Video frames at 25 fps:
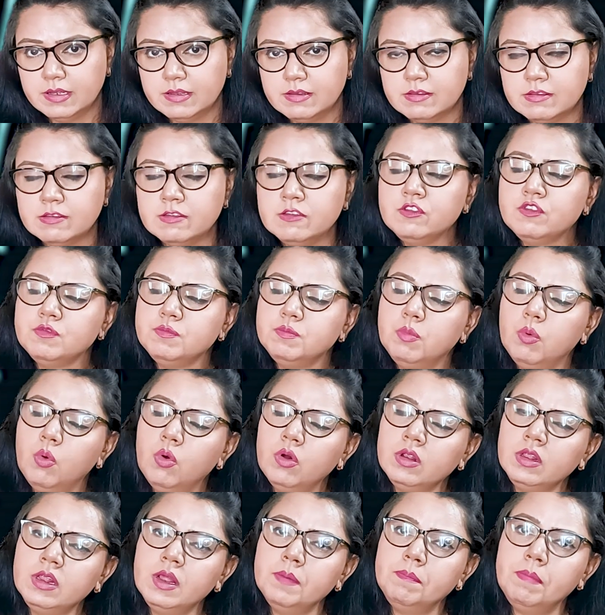since
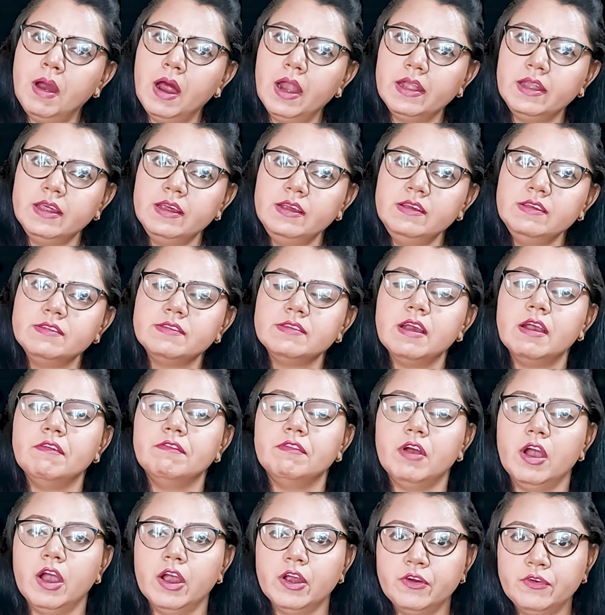both the parties
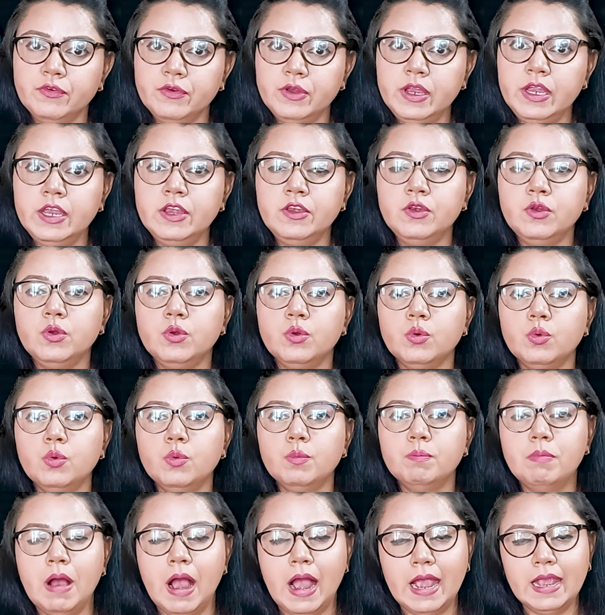have agreed
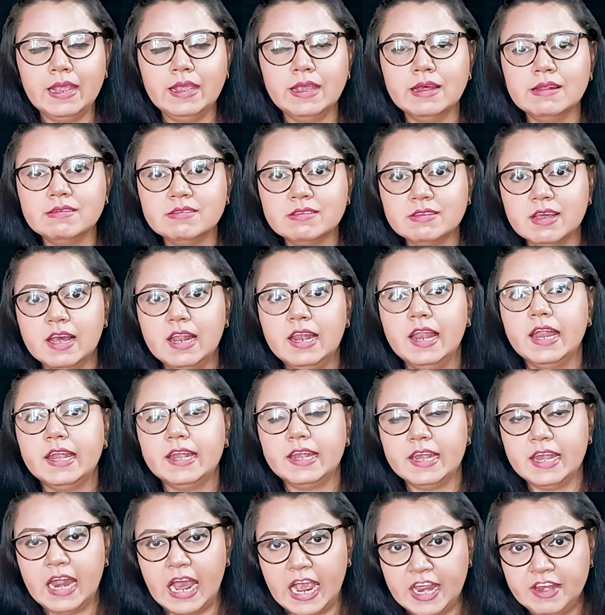to buy and sell
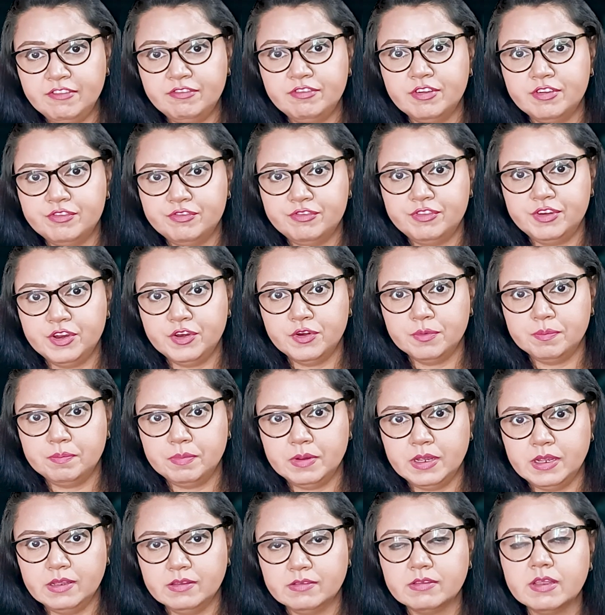at 950
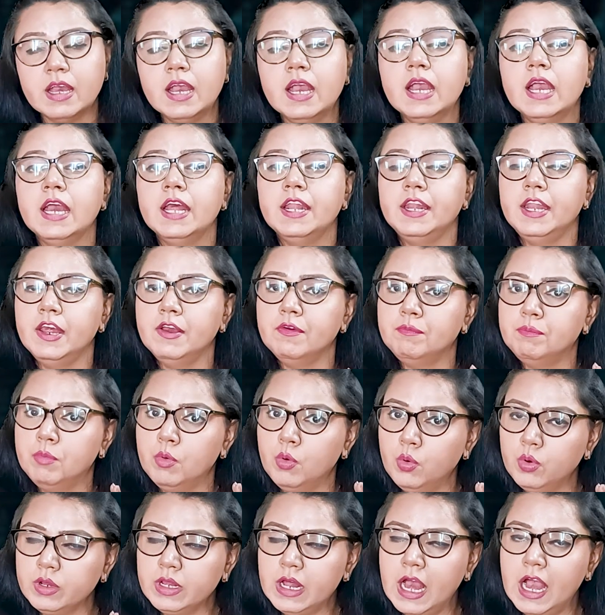rupees, they
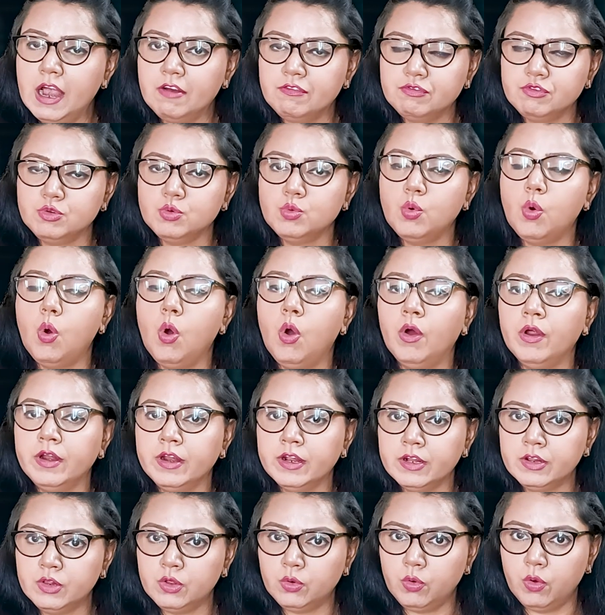both have to
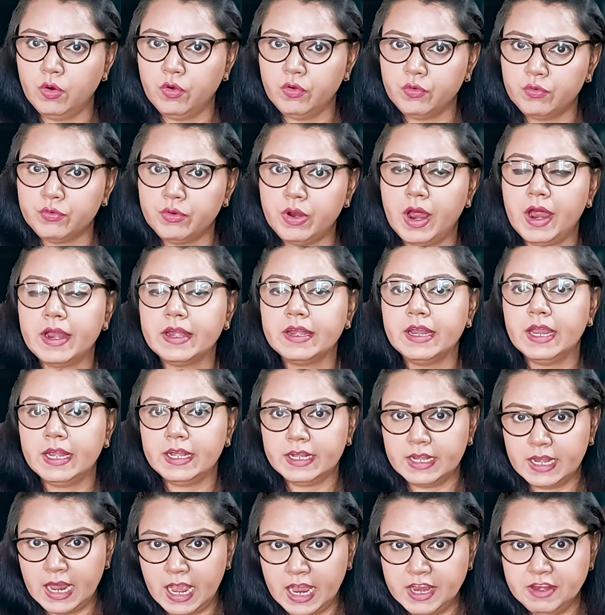honor the contract
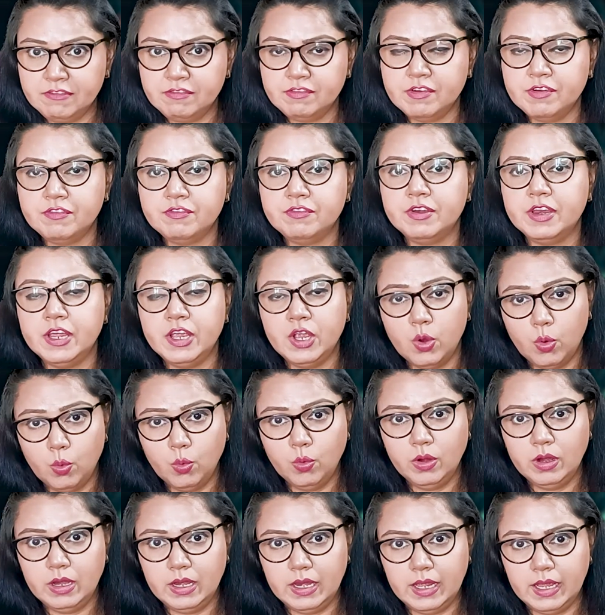at 950
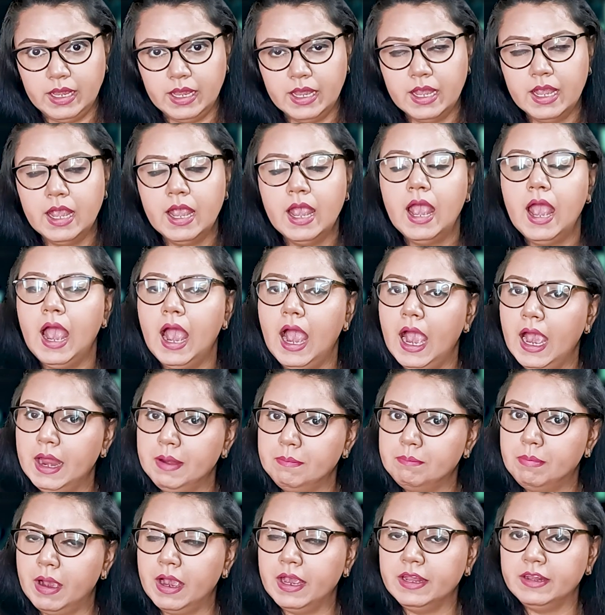only.
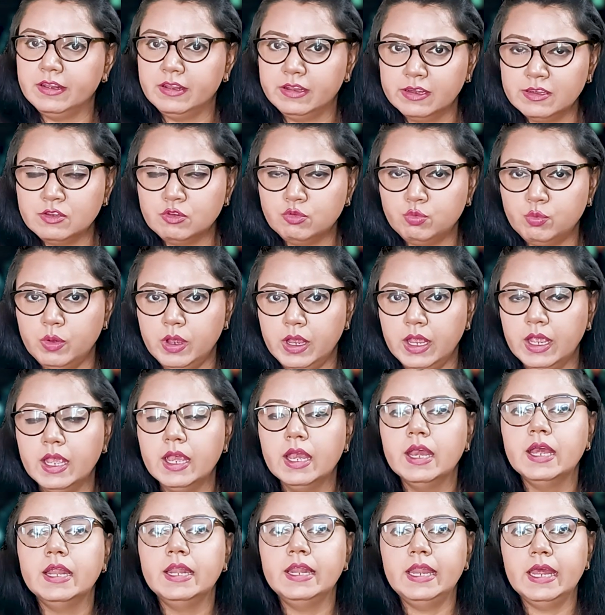And by this way,
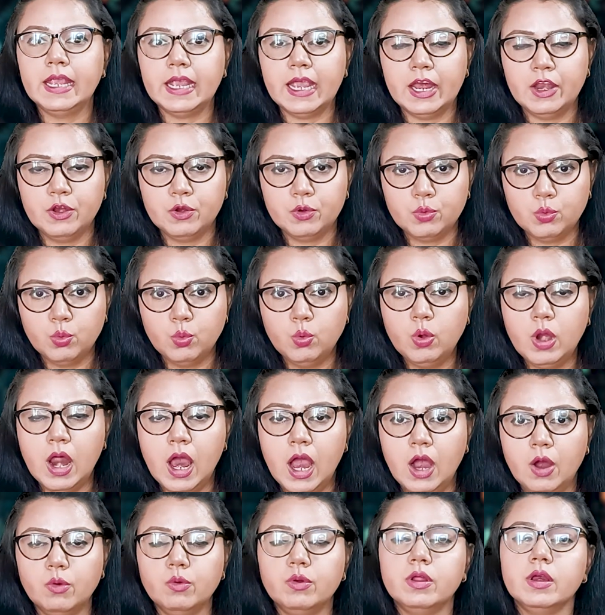they can rule
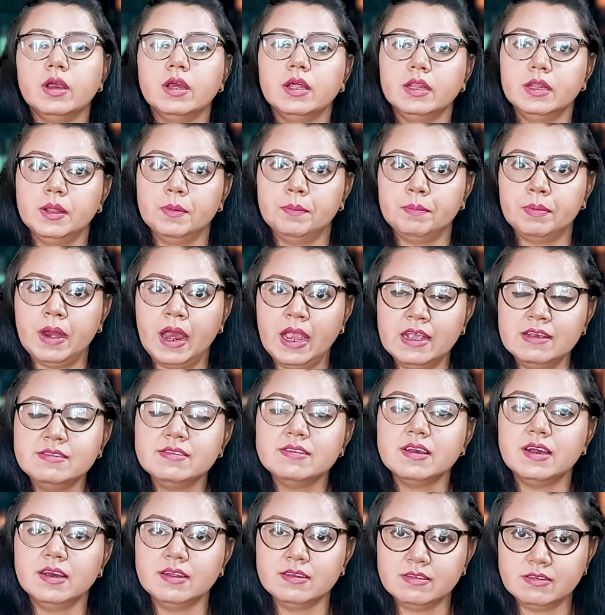out the
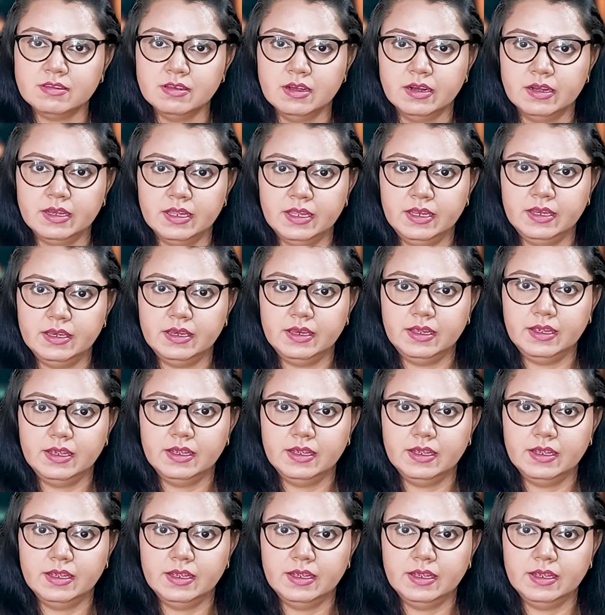price uncertainty.